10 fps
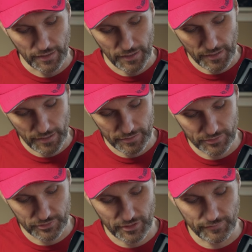
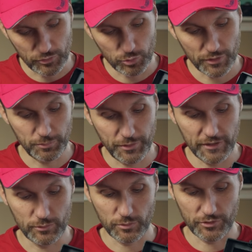
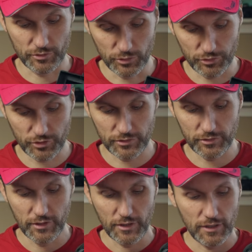720p uh,
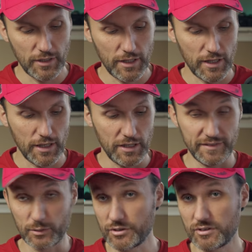resolution. Uh,
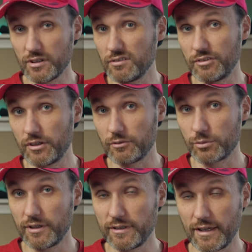now, still, you know,
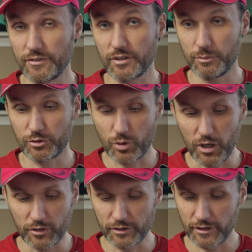really nice image
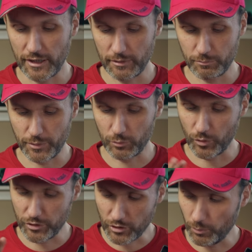quality, but
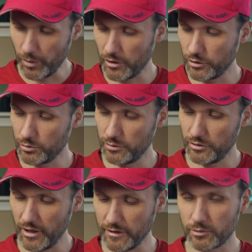when you compare it to
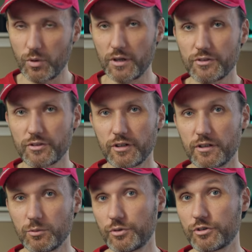these other ones
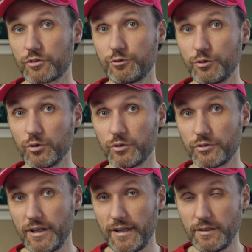here, which are full
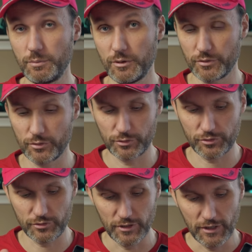1080p
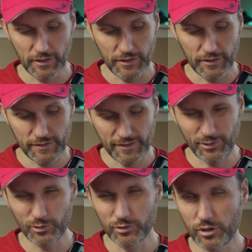resolution, then
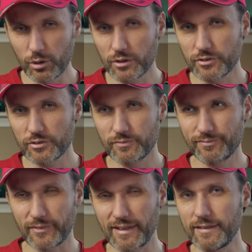you'll notice
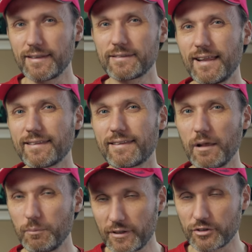it, it's not
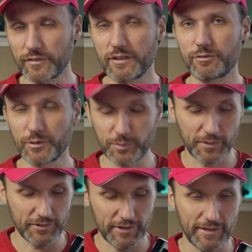that much of a difference
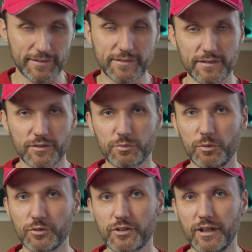because, again, it's a
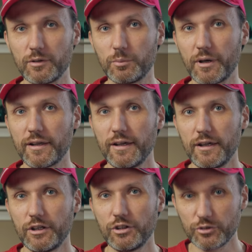small scale, but
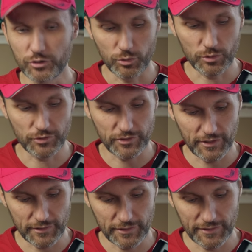you'll notice
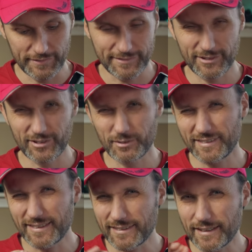that uh, it's just
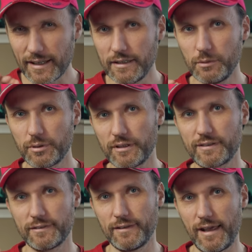a tiny bit
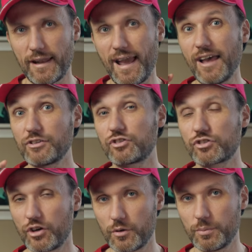not as
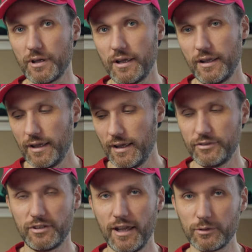sharp
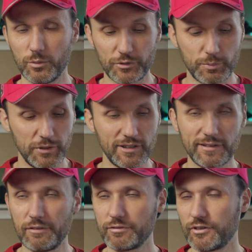as the other ones, but you can
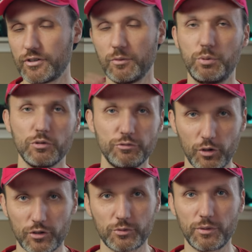definitely still pull
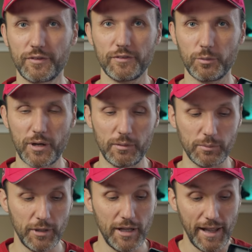focus with it, no
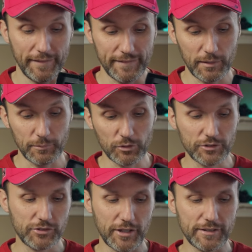problem. And I'm
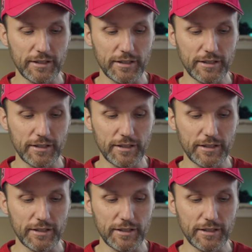only saying